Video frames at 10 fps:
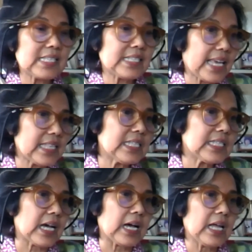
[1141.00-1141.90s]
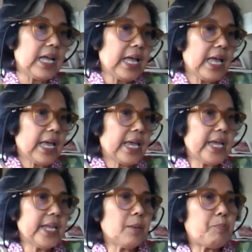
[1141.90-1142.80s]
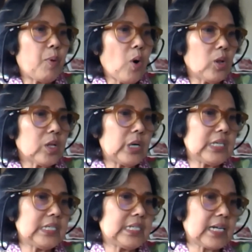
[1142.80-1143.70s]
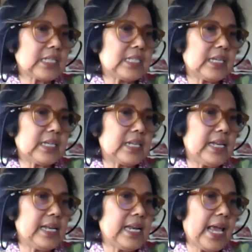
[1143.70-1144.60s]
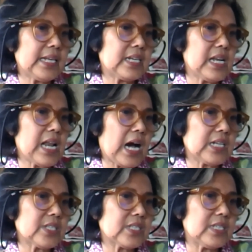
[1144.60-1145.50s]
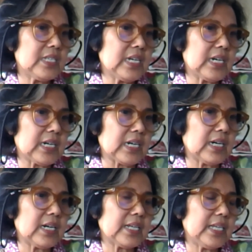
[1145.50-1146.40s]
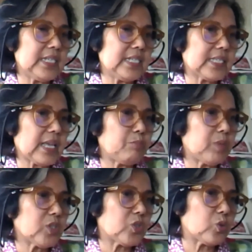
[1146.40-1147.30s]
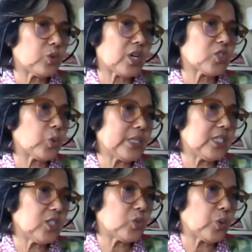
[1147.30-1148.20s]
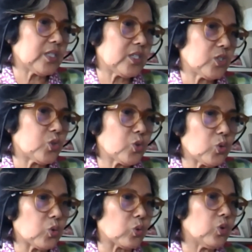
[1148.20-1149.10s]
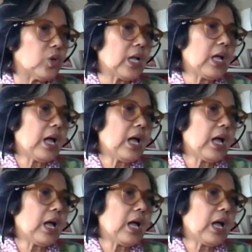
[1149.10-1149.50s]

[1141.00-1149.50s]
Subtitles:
Center. In a poll conducted late last year, in December 2022,